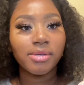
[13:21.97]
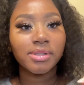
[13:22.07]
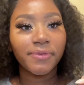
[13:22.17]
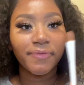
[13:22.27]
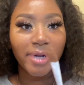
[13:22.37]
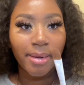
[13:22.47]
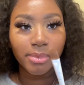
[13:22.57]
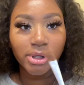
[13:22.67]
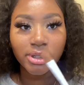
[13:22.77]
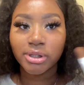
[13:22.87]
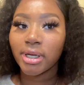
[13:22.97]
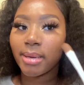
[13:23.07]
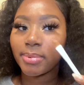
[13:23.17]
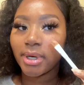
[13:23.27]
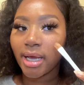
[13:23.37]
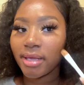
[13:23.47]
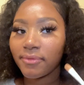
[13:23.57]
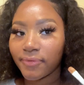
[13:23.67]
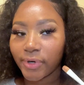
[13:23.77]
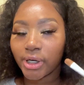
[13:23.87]
the flat brush to apply it
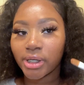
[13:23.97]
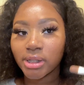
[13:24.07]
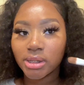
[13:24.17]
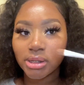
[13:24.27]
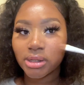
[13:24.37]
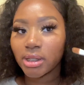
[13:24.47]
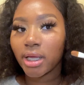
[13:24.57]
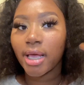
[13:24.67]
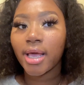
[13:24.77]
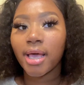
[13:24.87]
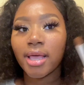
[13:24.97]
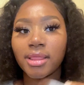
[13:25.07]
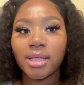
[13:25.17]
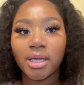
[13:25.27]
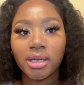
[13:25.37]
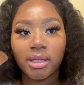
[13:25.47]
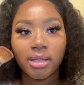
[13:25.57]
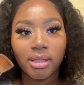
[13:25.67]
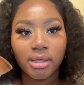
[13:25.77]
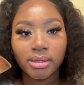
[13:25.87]
first, and then
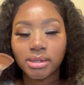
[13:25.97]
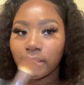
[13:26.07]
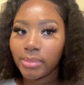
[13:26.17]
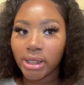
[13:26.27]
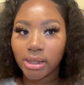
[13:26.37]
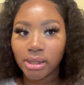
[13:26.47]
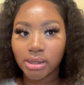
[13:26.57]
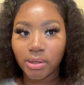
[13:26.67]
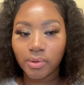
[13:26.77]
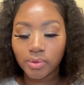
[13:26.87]
this to blend it out.